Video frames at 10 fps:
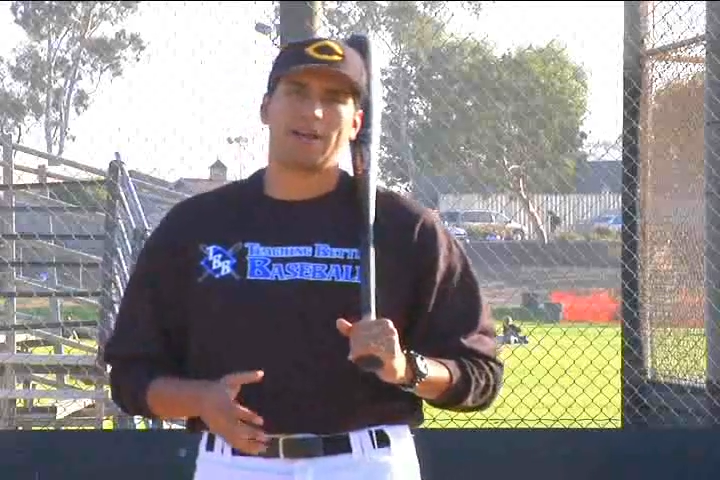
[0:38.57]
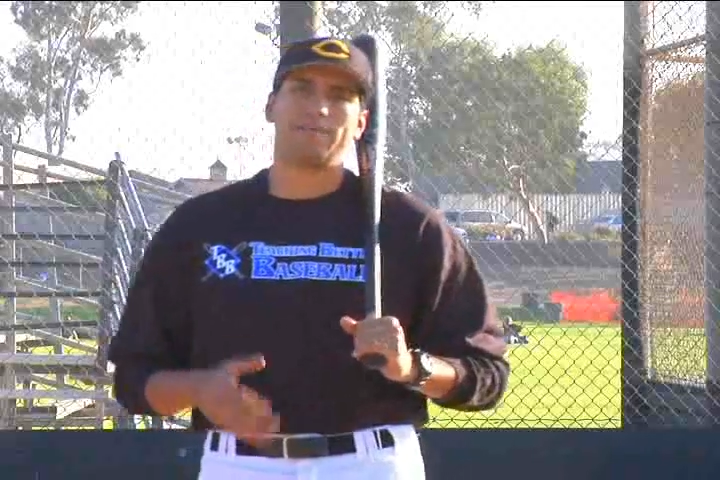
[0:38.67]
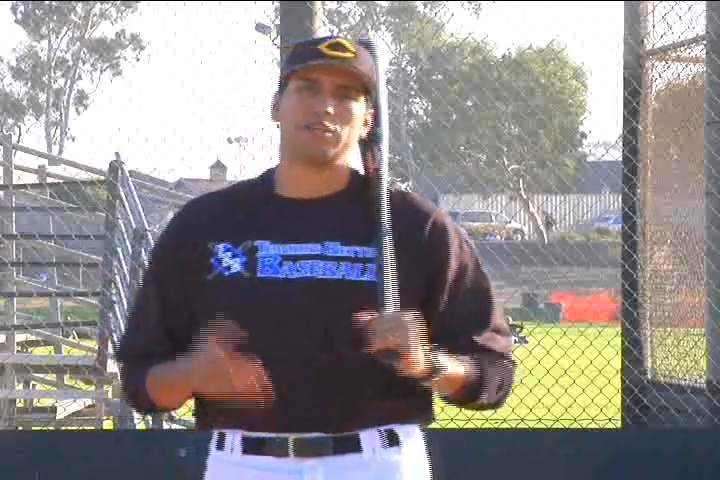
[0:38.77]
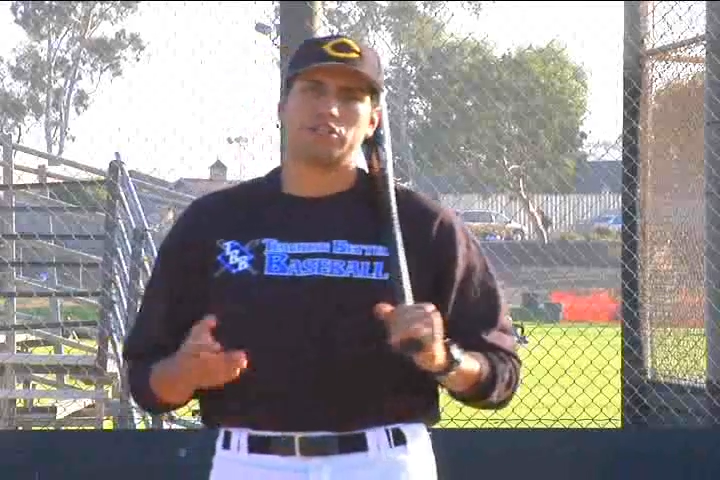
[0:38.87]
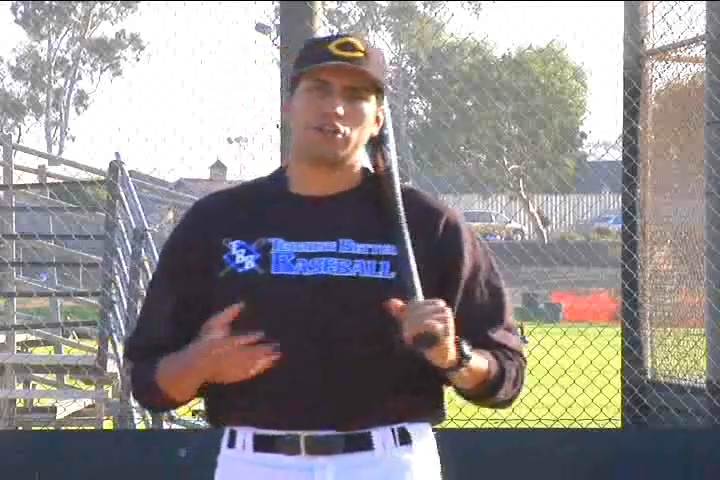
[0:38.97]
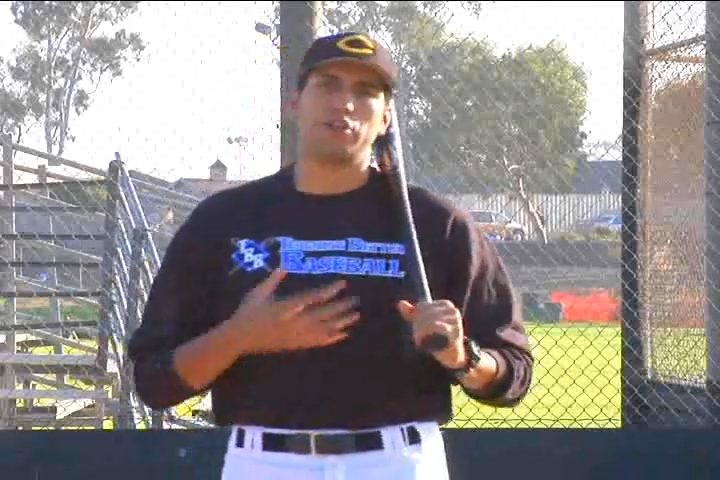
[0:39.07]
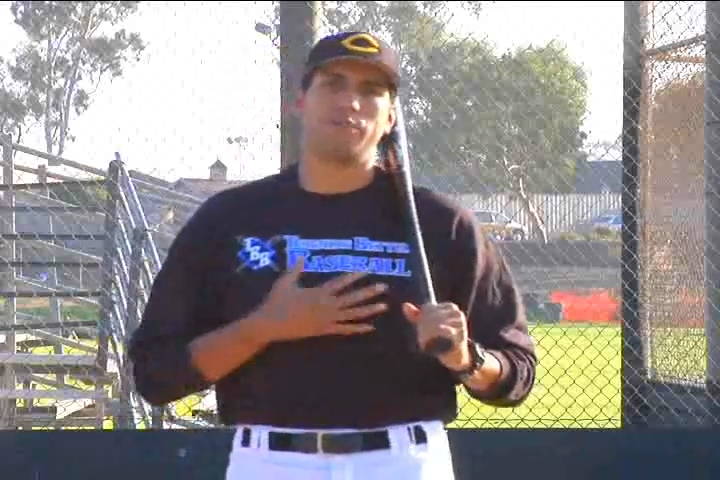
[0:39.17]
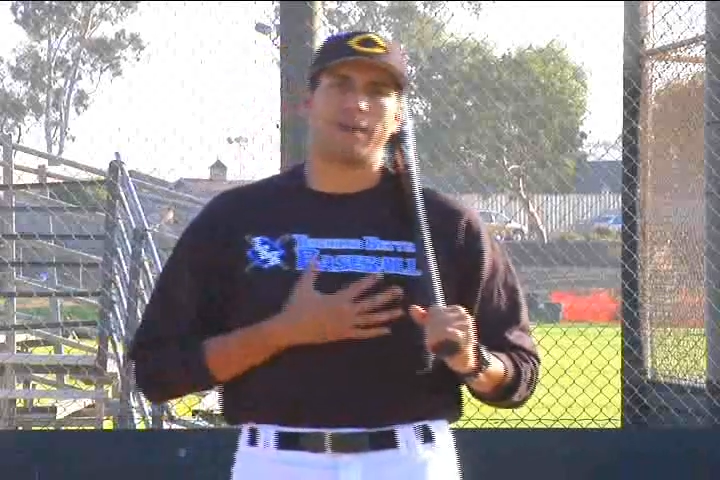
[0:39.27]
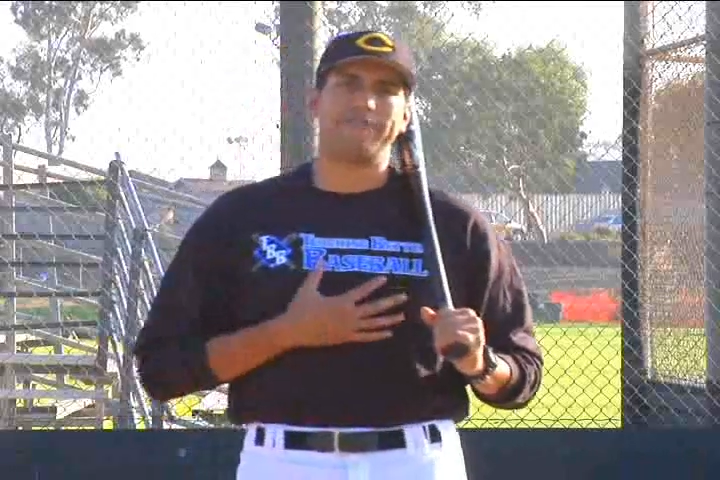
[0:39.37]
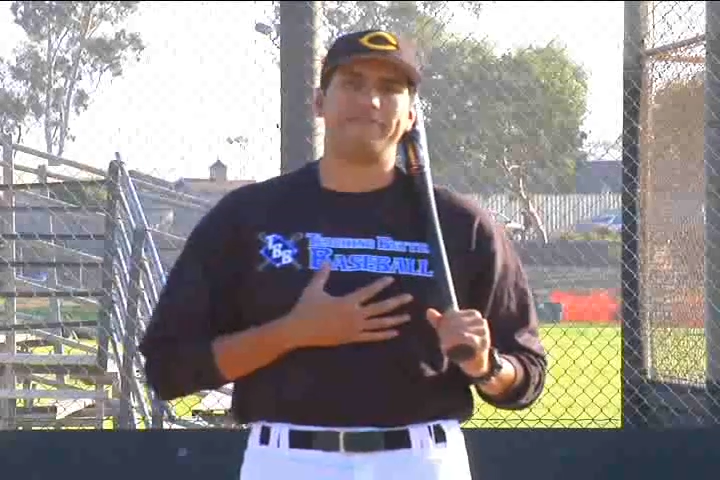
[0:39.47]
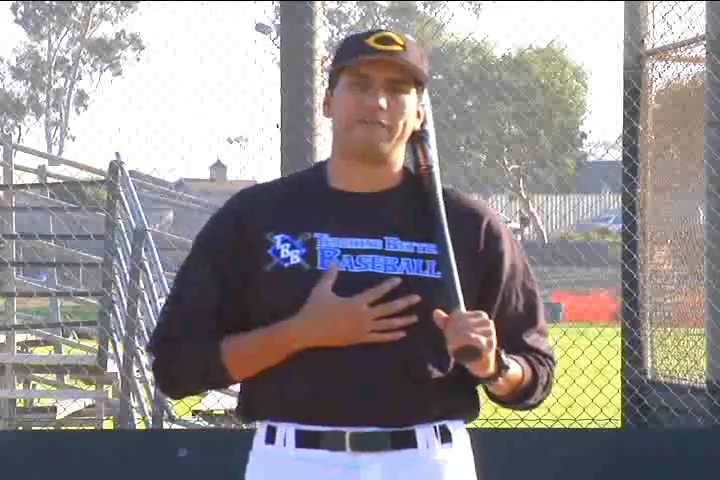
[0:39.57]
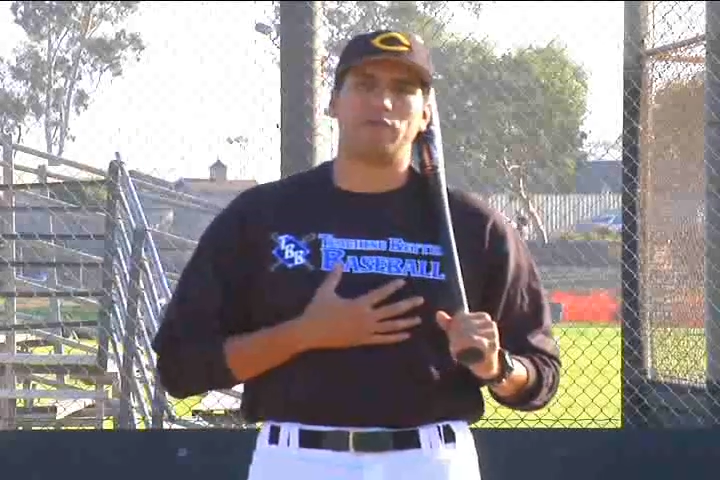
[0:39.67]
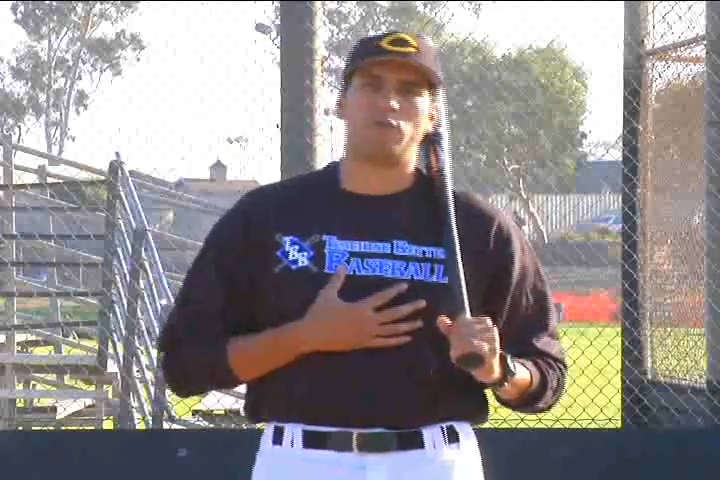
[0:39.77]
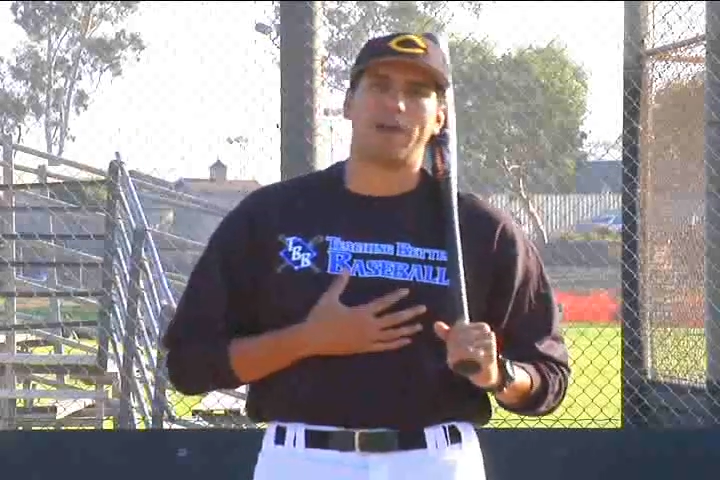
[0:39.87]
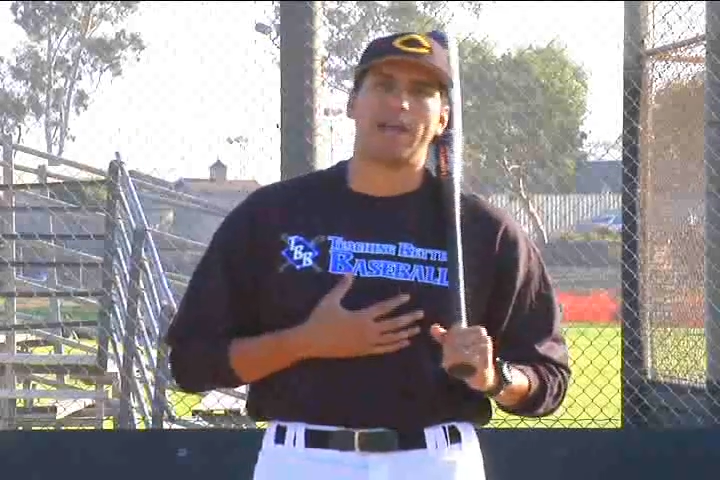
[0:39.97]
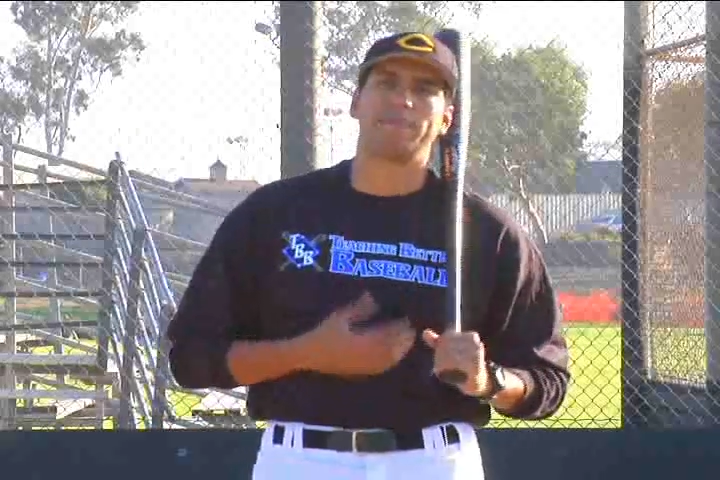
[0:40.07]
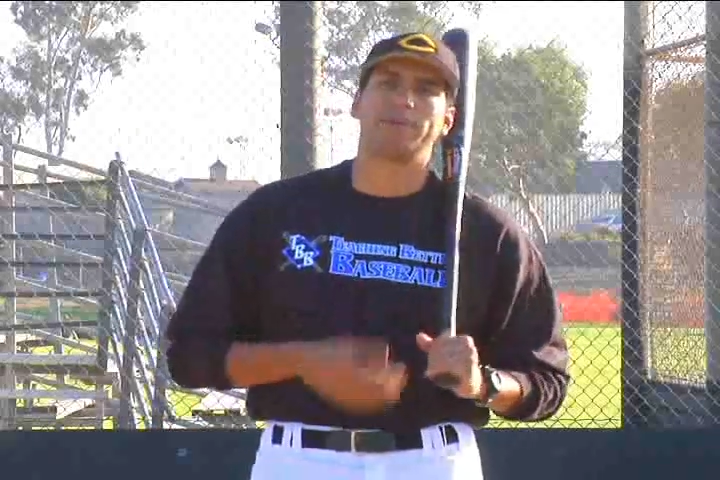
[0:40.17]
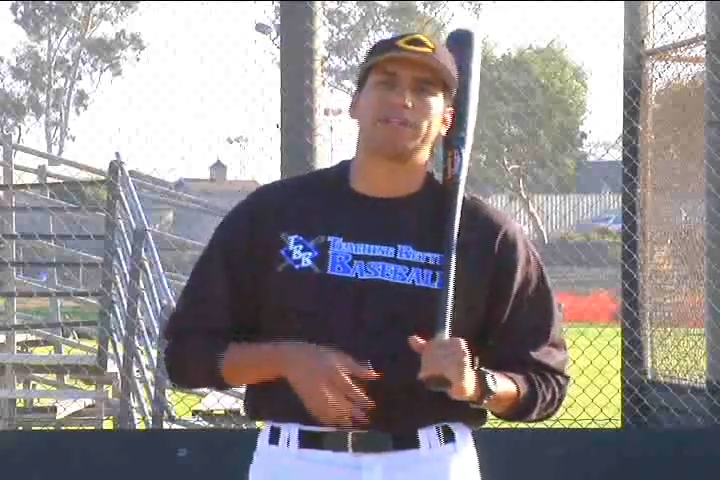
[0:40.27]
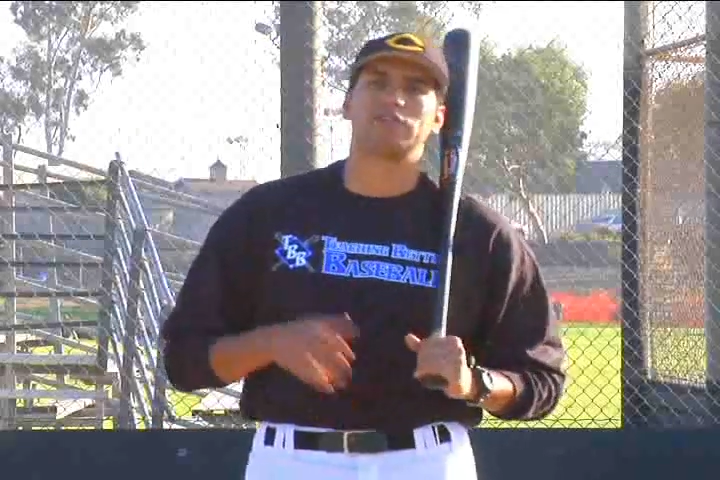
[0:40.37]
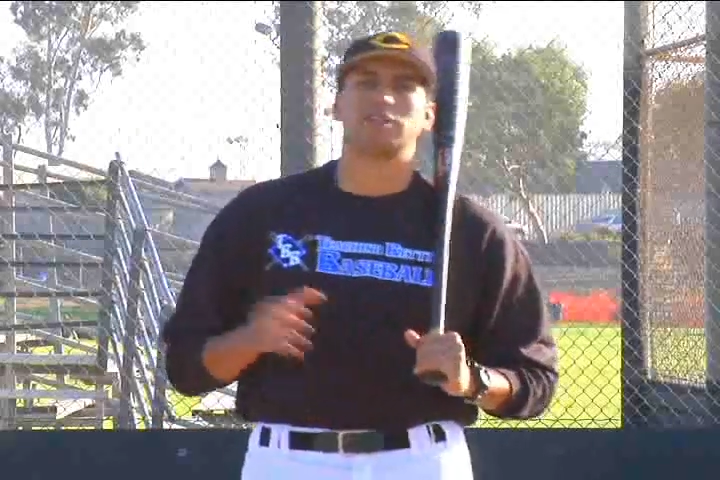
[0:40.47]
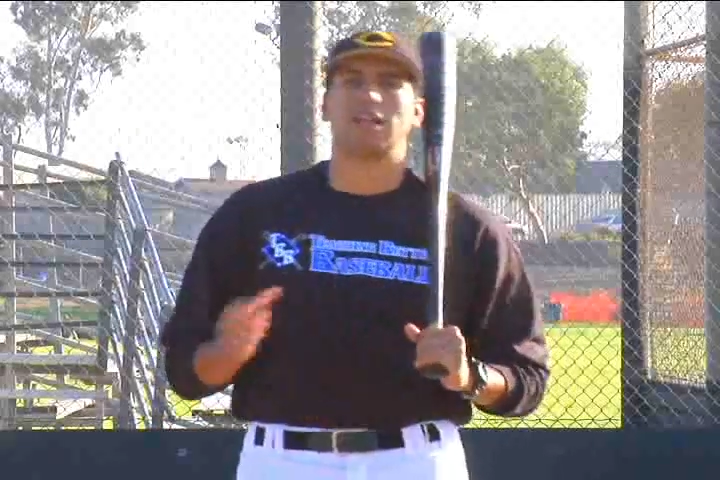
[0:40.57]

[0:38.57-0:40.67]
I'm going to show you my favorite way, but there's a